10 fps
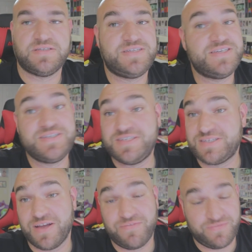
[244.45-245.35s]
Disney
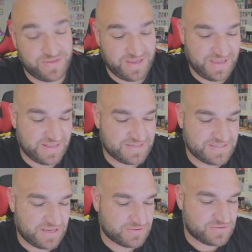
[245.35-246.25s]
stuff, it
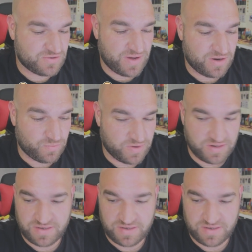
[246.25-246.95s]
sells no matter what.